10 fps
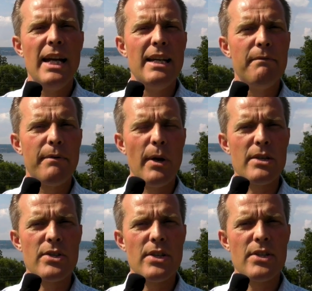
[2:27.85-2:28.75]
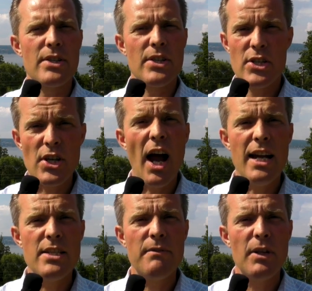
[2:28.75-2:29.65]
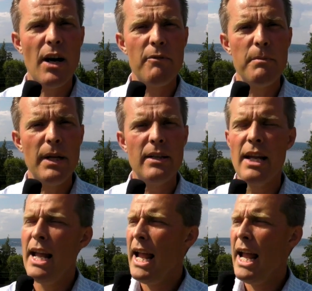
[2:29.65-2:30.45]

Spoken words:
It influences the size of the government.